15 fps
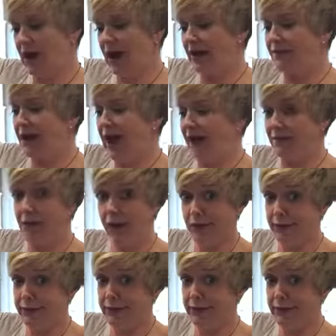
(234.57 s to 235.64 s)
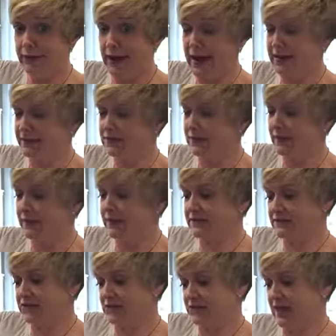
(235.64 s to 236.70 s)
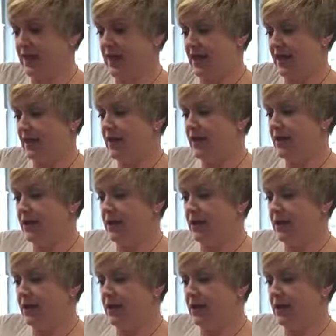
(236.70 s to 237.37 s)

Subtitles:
I'm eyeballing here, guys, but let's just say